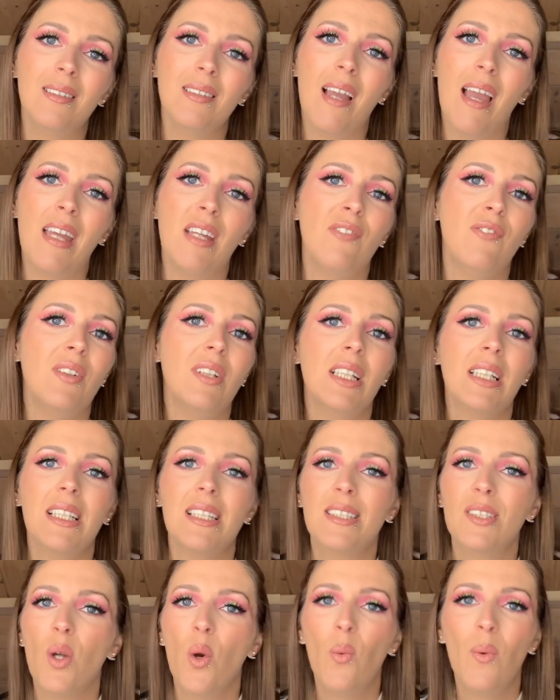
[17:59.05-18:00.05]
I feel like
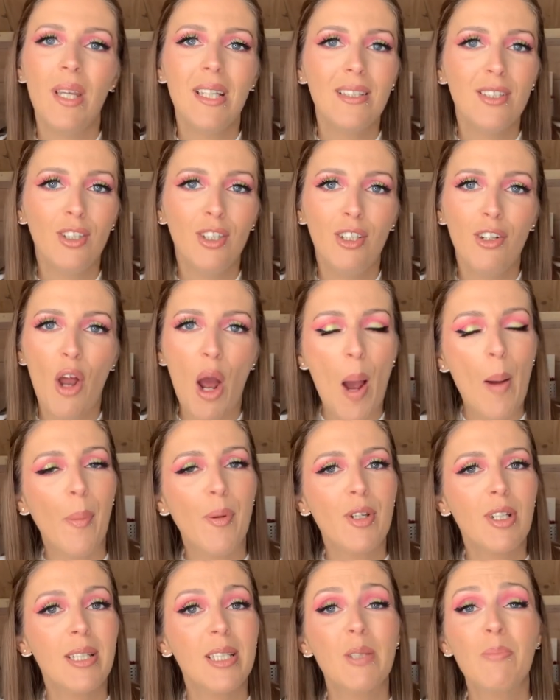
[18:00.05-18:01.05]
it's always a good
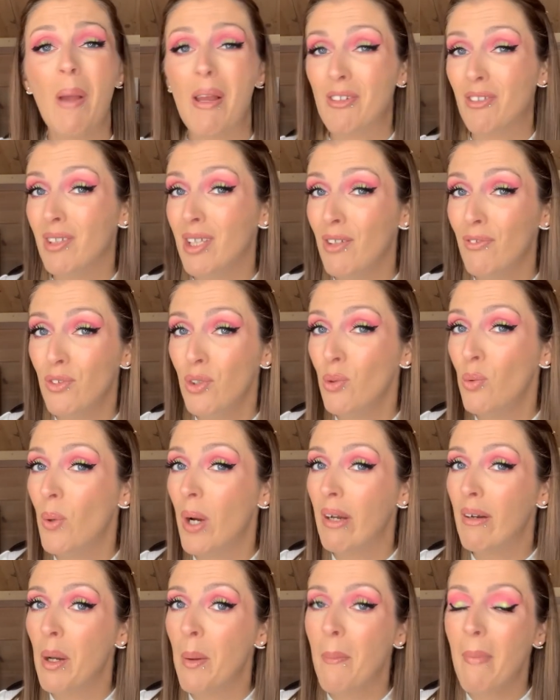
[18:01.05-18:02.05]
option, especially if you
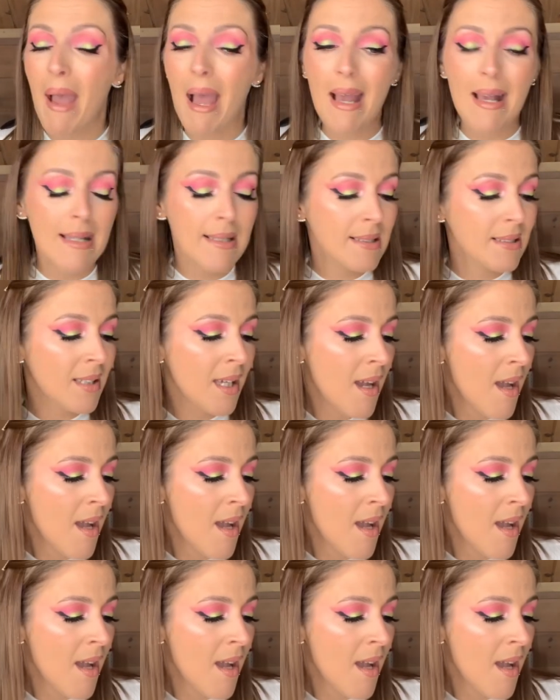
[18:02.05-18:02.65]
wear a mask.